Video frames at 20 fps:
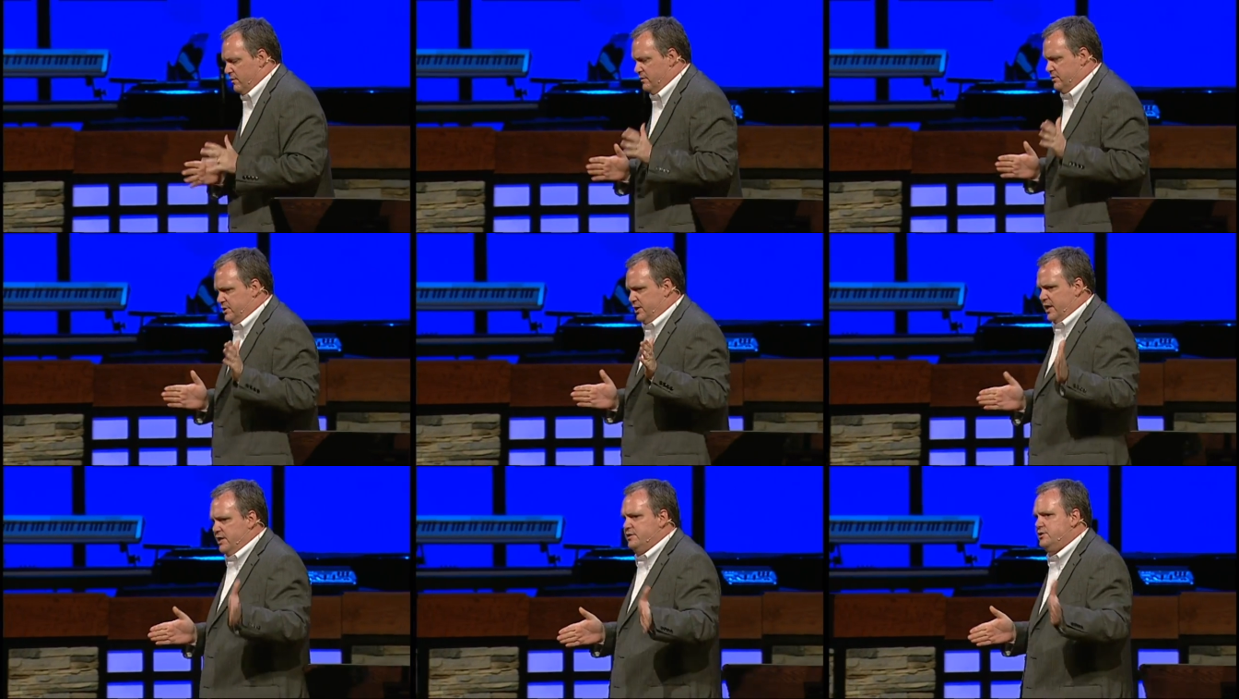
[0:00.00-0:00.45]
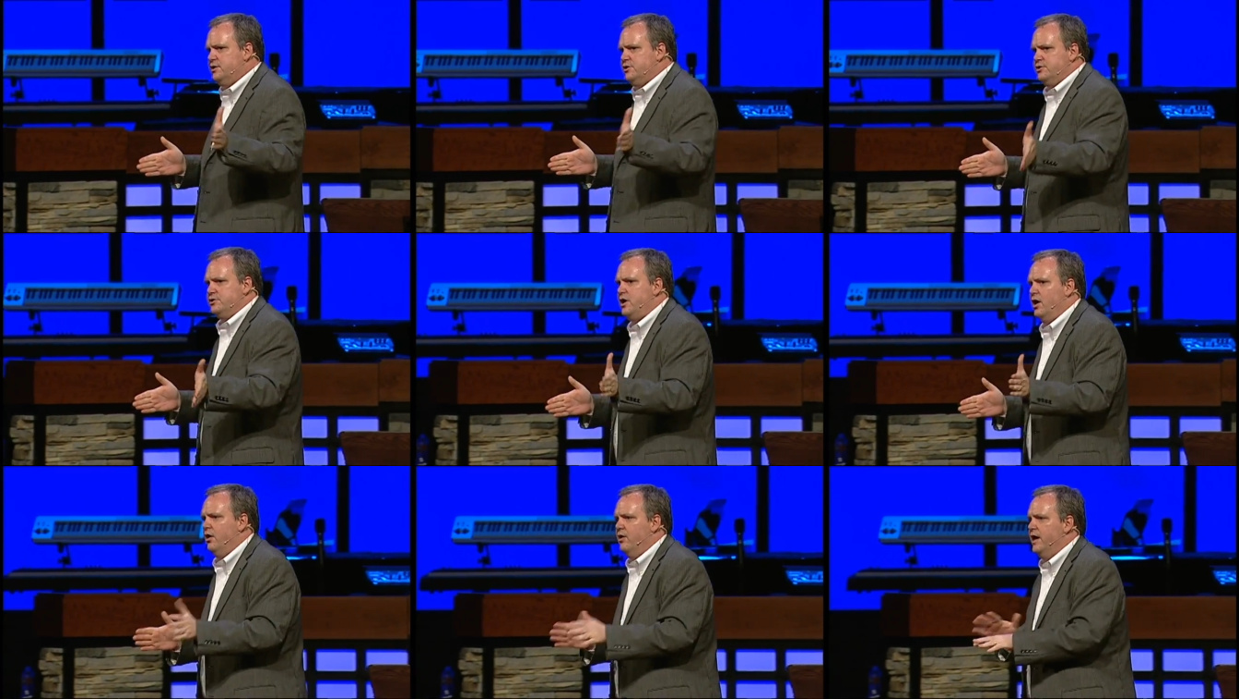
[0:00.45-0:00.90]
Jesus
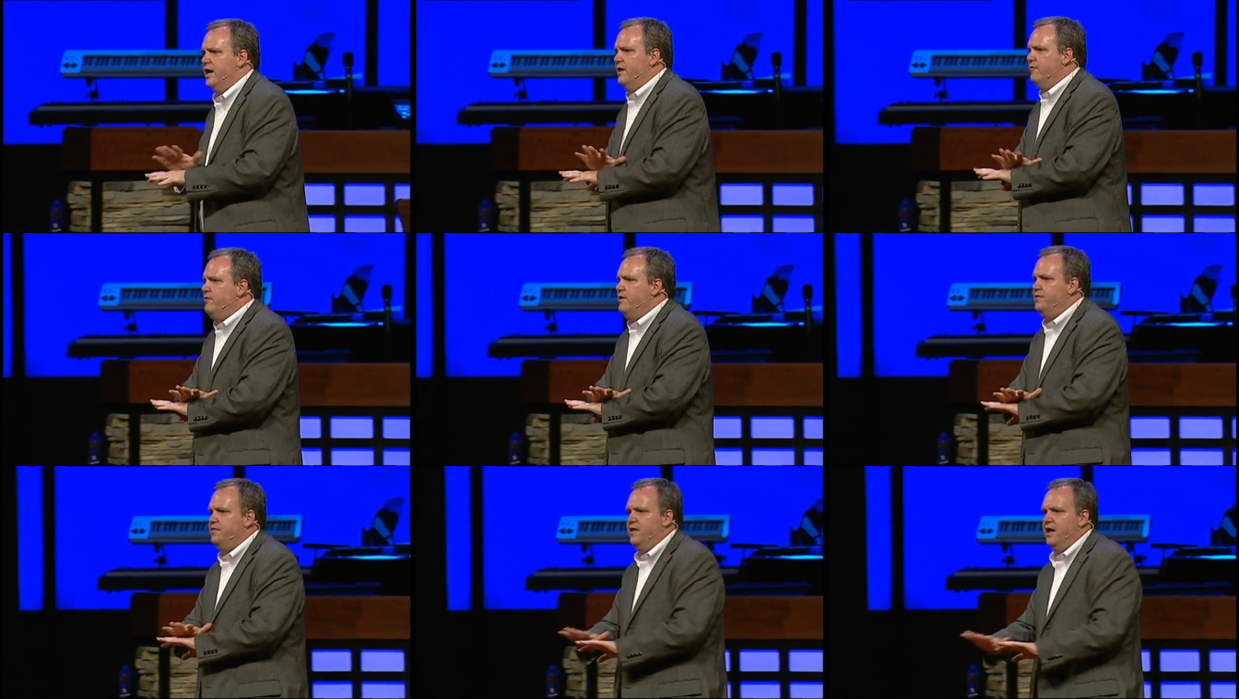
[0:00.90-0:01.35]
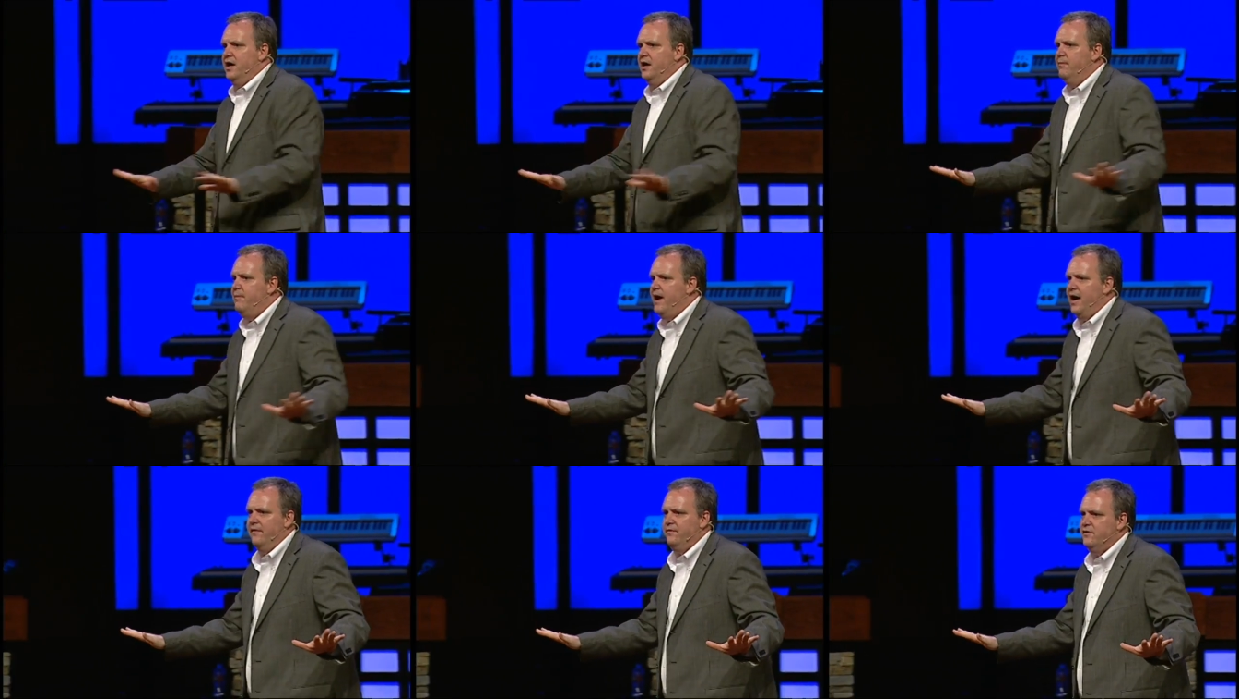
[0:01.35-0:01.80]
saw everything
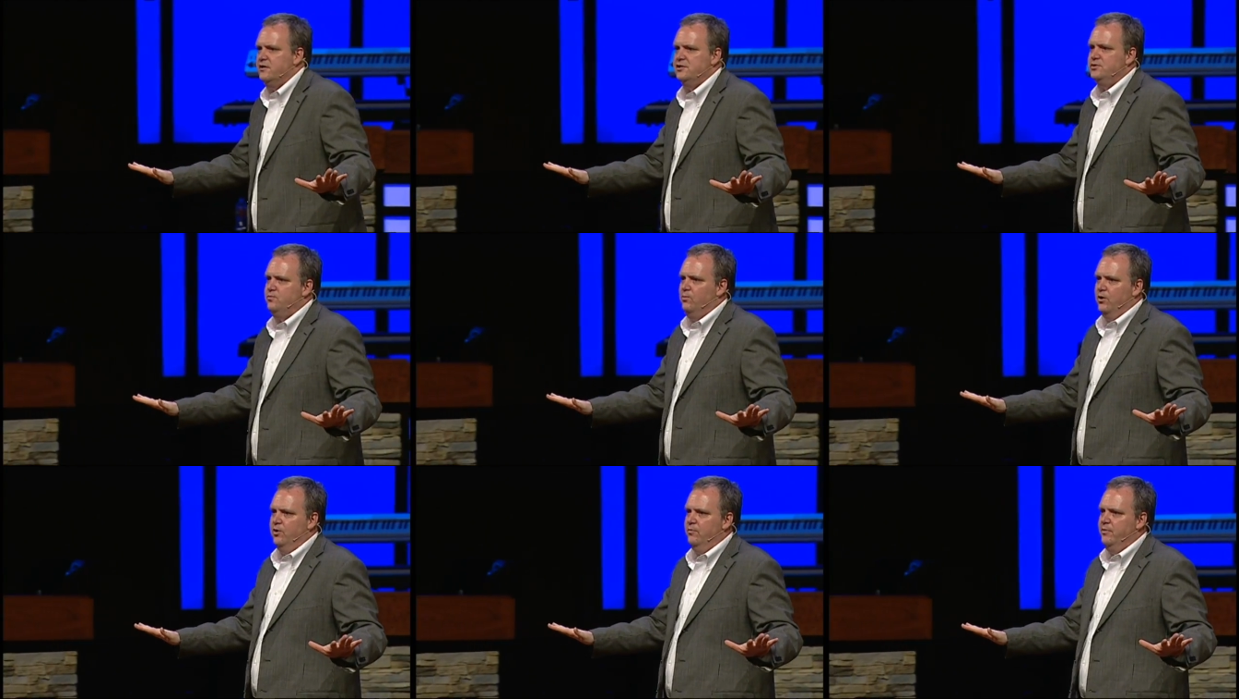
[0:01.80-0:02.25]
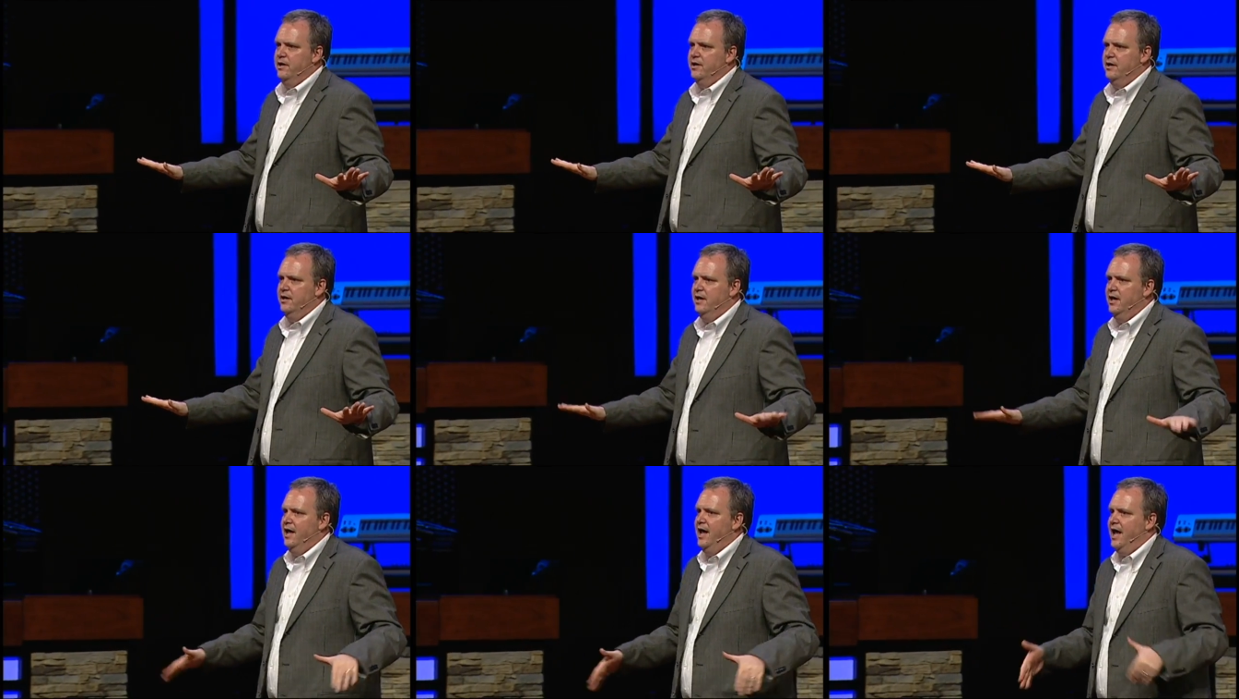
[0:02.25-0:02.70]
about this
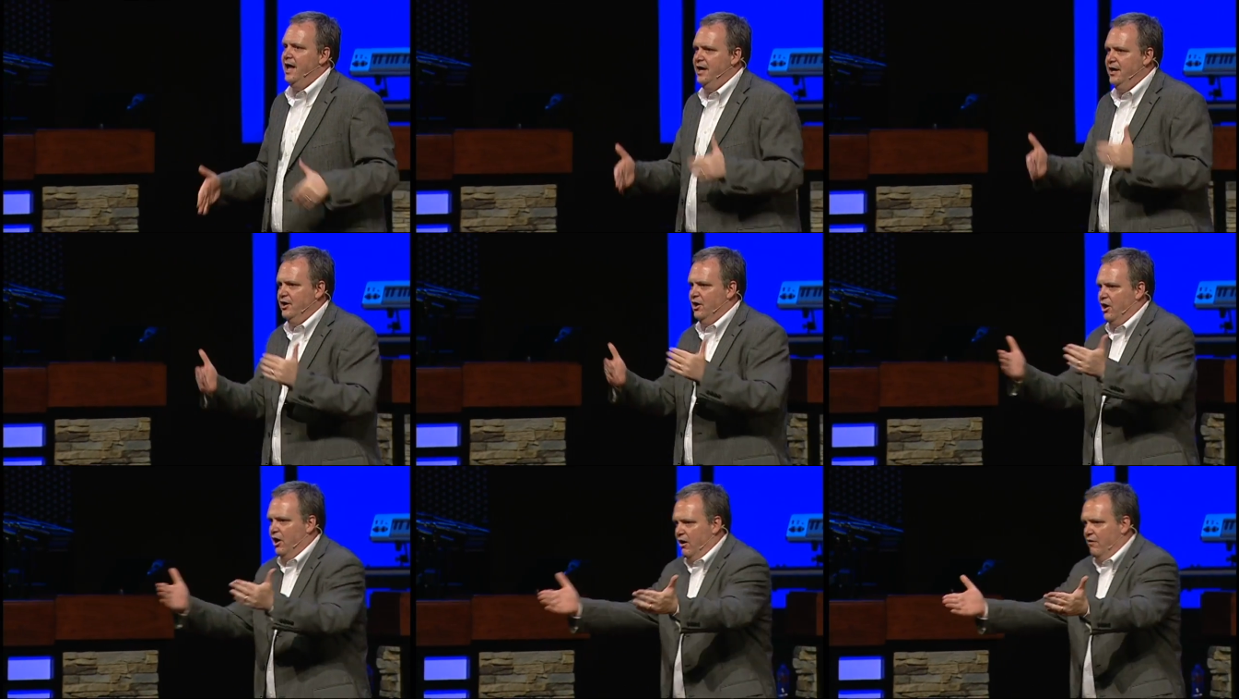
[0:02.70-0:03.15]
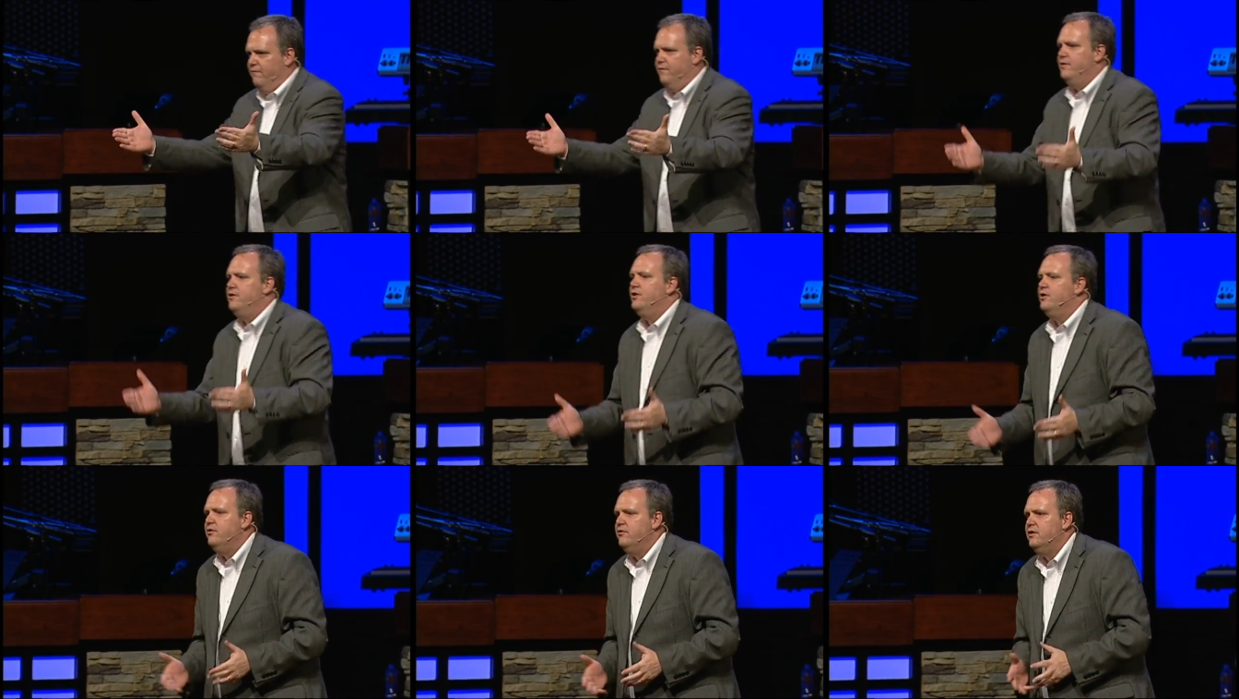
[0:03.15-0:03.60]
woman and he
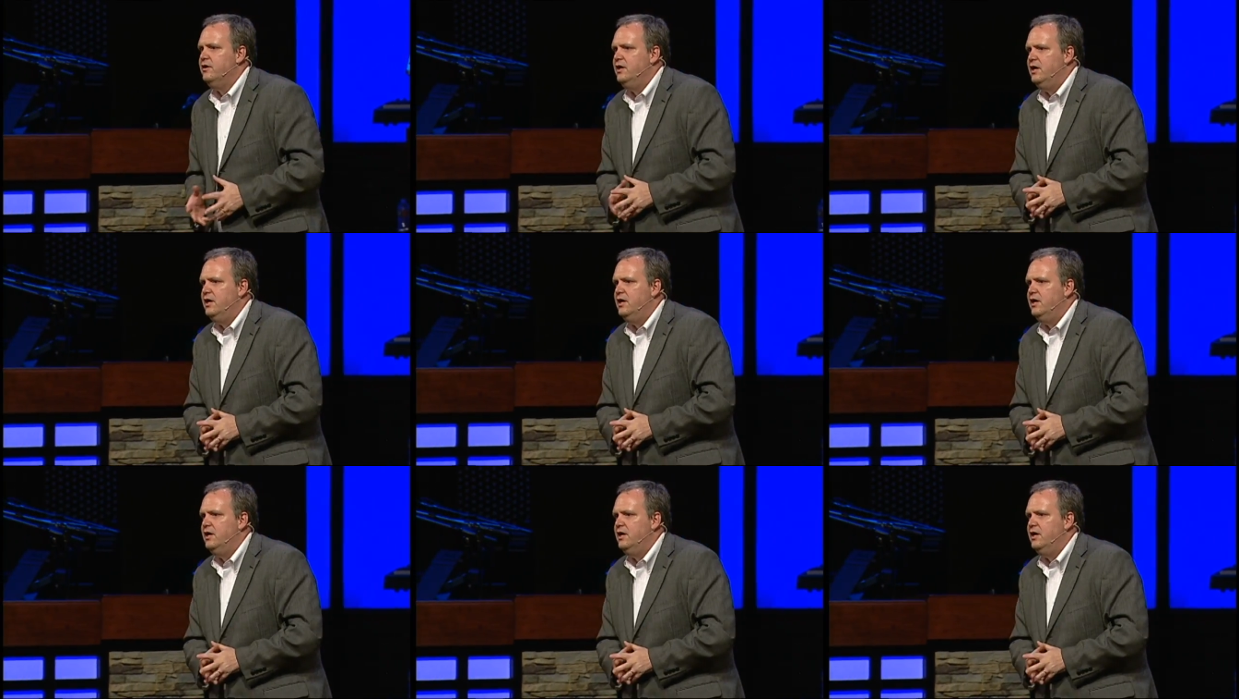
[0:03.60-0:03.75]
offered her the